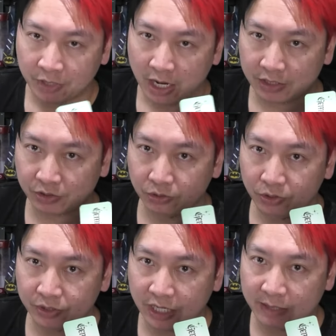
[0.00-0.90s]
I saw
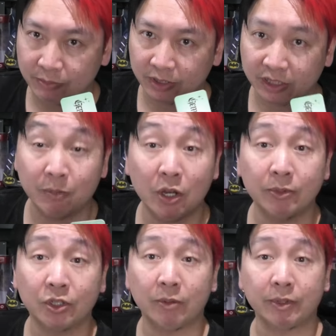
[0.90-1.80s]
her table at the
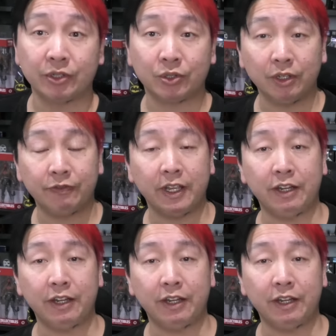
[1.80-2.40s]
Melbourne Comic and Toy Fair.